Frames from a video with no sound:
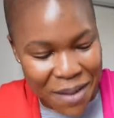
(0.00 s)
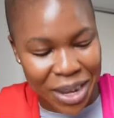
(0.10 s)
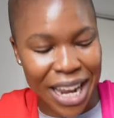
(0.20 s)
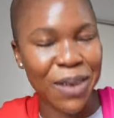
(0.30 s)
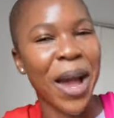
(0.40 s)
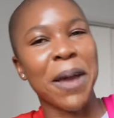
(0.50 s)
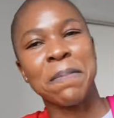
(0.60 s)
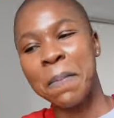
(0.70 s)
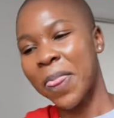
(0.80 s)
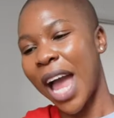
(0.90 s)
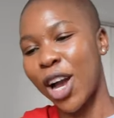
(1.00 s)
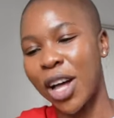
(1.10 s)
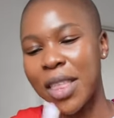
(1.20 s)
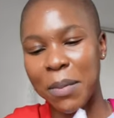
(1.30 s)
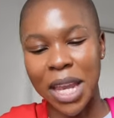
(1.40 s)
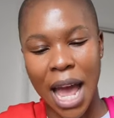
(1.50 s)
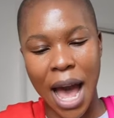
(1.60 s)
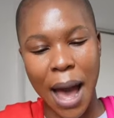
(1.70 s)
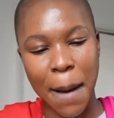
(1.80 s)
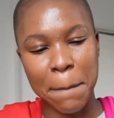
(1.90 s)
But anyway, I got them in
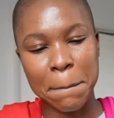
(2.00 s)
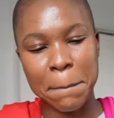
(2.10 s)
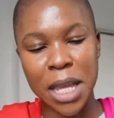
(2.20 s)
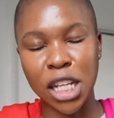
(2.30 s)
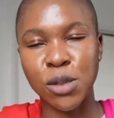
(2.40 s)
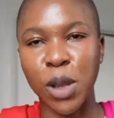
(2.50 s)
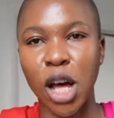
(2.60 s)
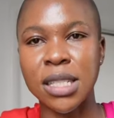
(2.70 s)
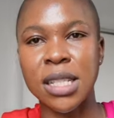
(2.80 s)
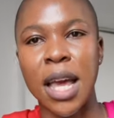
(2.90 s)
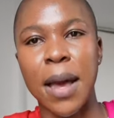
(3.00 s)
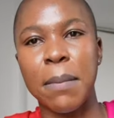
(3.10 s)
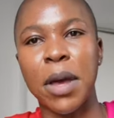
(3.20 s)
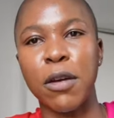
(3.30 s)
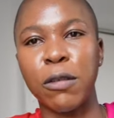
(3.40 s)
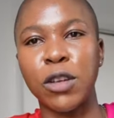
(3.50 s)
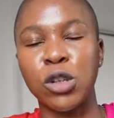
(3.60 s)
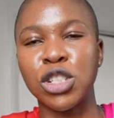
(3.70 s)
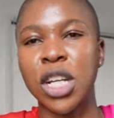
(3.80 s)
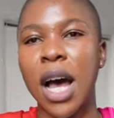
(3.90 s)
peach blossom,
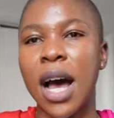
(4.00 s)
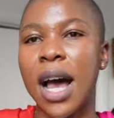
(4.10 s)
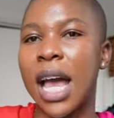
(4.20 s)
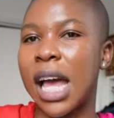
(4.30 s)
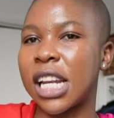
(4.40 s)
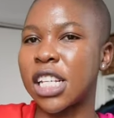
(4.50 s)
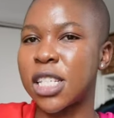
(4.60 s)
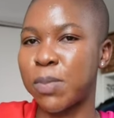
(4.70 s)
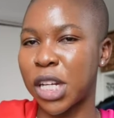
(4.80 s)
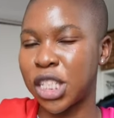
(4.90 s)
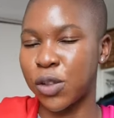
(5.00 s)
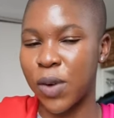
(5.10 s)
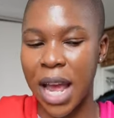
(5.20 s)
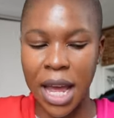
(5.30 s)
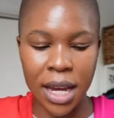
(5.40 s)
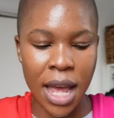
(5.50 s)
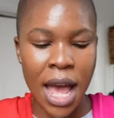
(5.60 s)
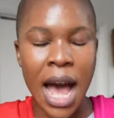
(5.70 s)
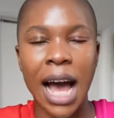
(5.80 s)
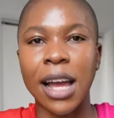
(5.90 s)
fuchsia, and spicy red.
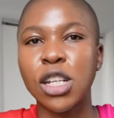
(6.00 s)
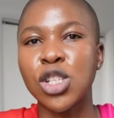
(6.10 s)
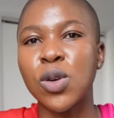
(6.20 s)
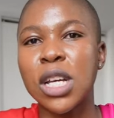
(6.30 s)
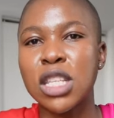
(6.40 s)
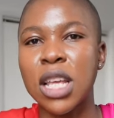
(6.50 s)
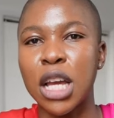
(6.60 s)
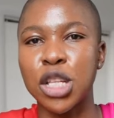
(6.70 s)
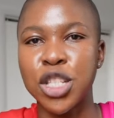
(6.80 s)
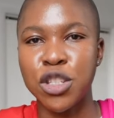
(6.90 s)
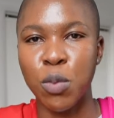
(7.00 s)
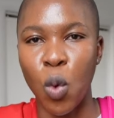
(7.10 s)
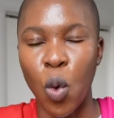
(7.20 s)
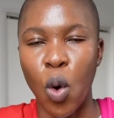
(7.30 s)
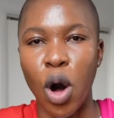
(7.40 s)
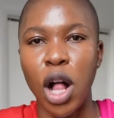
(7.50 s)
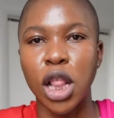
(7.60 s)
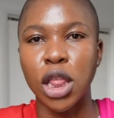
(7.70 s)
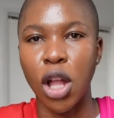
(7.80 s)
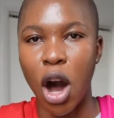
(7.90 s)
I do a size small
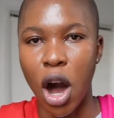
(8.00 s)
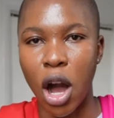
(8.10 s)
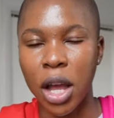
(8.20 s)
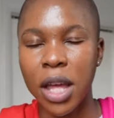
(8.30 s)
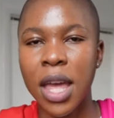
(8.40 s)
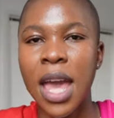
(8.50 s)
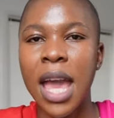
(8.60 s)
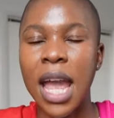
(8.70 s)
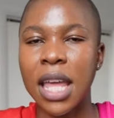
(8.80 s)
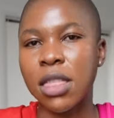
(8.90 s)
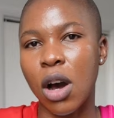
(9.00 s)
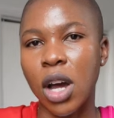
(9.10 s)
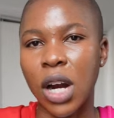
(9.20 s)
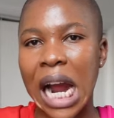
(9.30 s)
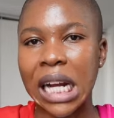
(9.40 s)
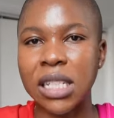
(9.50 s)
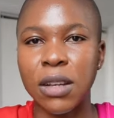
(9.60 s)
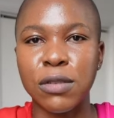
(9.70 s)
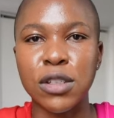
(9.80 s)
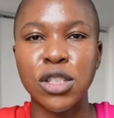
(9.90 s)
long in the Oner
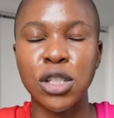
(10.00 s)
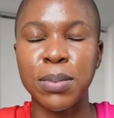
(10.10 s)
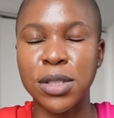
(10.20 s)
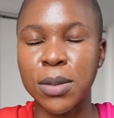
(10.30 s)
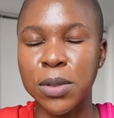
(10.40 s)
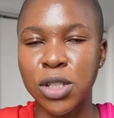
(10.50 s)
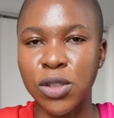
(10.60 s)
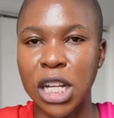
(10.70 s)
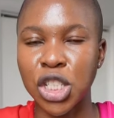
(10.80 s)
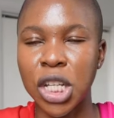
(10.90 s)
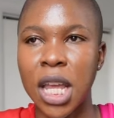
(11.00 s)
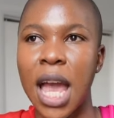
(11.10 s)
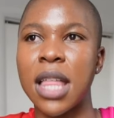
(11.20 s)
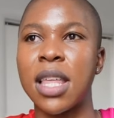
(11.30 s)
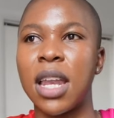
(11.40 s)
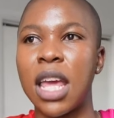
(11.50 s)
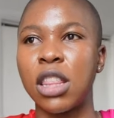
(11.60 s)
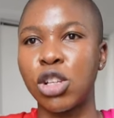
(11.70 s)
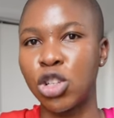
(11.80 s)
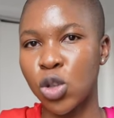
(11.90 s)
Active, super super stretchy. And then
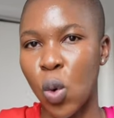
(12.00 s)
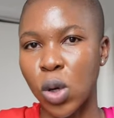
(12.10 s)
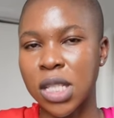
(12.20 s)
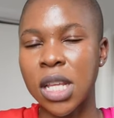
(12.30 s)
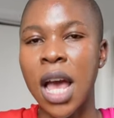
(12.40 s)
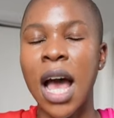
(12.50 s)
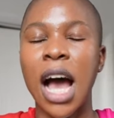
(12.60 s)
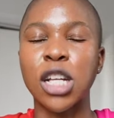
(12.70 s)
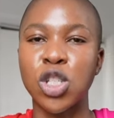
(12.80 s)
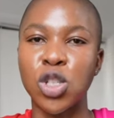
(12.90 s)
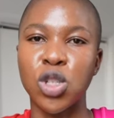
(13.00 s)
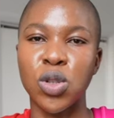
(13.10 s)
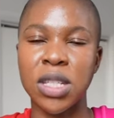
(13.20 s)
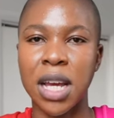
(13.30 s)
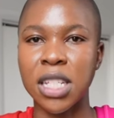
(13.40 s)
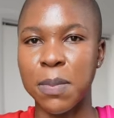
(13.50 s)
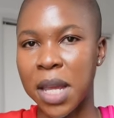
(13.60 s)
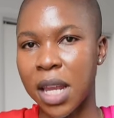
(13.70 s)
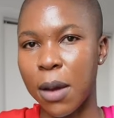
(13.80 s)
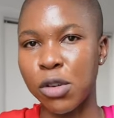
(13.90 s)
in shorts, I do size
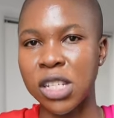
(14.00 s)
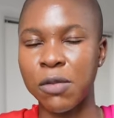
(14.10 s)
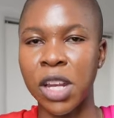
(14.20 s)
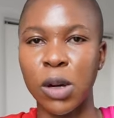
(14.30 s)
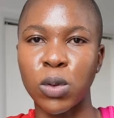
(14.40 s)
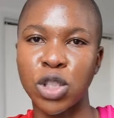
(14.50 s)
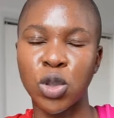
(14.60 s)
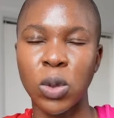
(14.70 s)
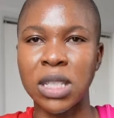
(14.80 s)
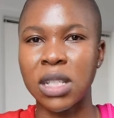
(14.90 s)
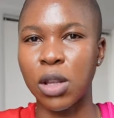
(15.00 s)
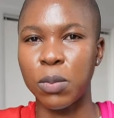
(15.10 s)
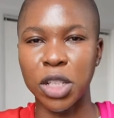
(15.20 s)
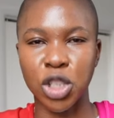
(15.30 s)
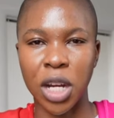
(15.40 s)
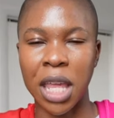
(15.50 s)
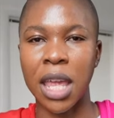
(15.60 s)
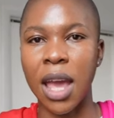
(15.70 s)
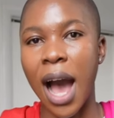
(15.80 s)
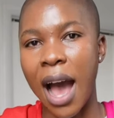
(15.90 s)
medium because I feel like with shorts it's a little bit
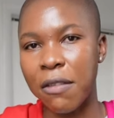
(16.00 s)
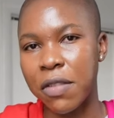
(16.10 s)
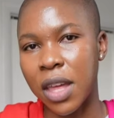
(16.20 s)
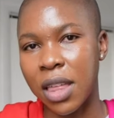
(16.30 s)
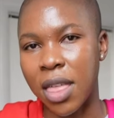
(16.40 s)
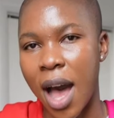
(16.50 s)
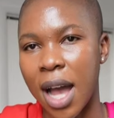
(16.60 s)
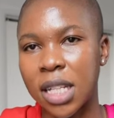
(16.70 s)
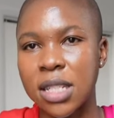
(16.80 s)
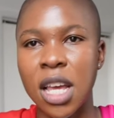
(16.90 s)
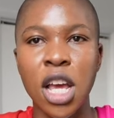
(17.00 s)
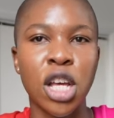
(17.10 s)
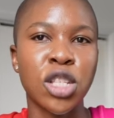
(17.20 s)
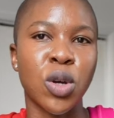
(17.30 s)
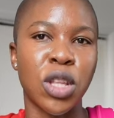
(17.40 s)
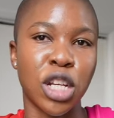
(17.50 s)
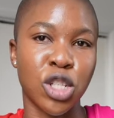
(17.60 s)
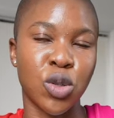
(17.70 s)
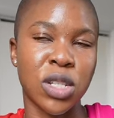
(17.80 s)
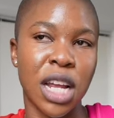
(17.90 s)
tricky. I have thick thighs, so they
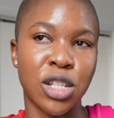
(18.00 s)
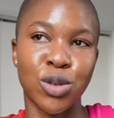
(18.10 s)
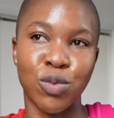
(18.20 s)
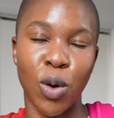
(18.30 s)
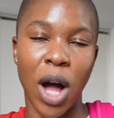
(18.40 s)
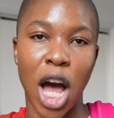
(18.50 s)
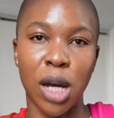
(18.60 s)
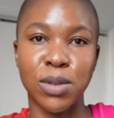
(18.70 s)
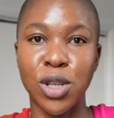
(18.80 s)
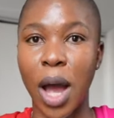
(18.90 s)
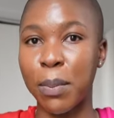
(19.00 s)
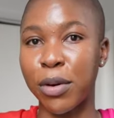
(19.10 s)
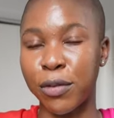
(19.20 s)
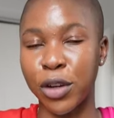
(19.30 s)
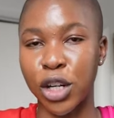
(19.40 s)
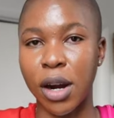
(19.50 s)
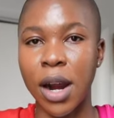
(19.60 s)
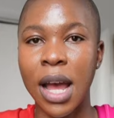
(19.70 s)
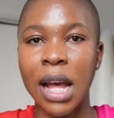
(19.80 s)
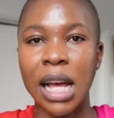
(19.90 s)
do tend to roll up, so I
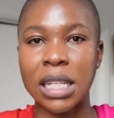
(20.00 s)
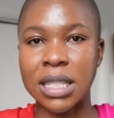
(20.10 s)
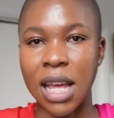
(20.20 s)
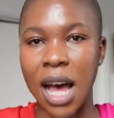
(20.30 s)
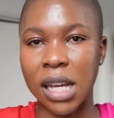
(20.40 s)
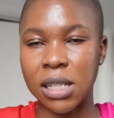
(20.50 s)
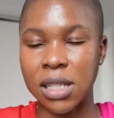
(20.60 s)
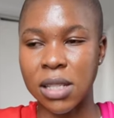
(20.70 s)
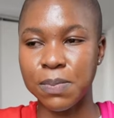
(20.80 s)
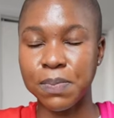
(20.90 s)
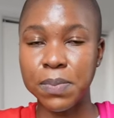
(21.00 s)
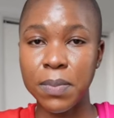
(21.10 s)
prefer a size